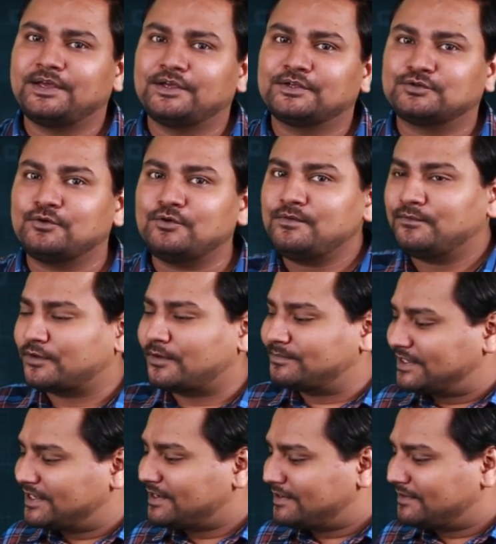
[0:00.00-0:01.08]
So from
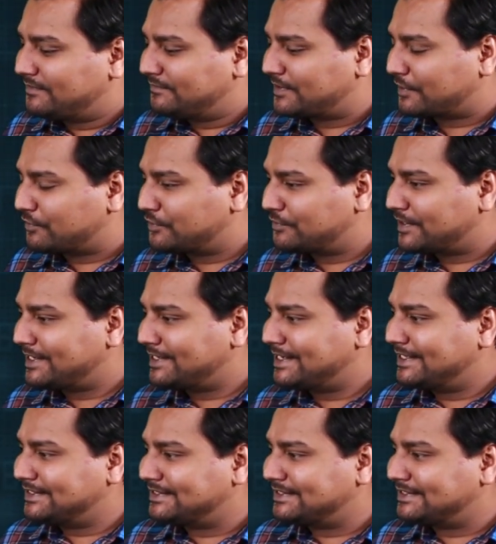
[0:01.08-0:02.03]
there, we are going to get